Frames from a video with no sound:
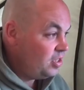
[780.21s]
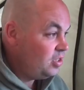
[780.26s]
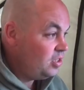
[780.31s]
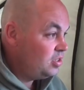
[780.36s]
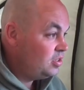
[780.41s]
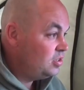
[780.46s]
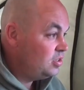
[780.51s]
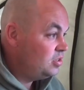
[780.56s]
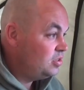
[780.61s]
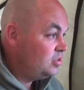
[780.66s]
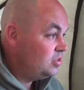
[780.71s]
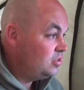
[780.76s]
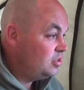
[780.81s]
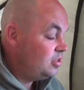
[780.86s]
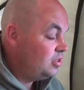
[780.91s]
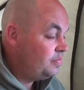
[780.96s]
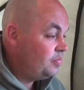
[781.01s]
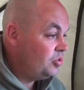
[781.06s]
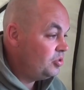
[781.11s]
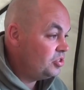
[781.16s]

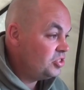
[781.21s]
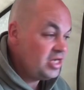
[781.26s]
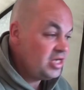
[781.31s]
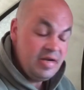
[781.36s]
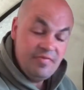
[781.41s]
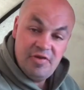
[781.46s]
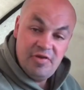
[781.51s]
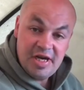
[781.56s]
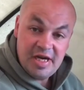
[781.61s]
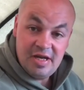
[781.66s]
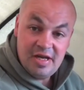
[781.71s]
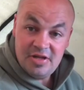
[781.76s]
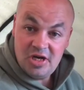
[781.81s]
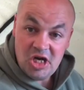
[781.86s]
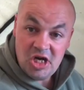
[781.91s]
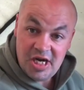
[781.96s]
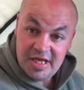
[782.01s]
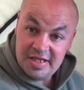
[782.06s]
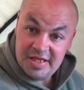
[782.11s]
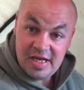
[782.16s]
I put the same rig out that
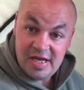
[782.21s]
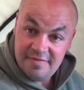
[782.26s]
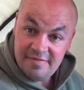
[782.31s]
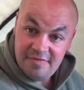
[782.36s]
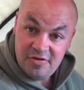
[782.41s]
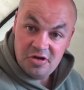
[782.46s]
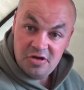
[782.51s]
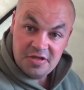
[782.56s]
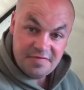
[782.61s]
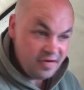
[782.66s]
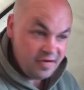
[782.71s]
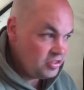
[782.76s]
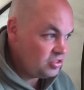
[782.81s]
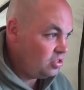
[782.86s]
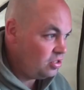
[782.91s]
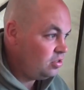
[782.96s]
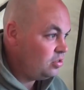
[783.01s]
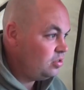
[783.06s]
I had that first fish on,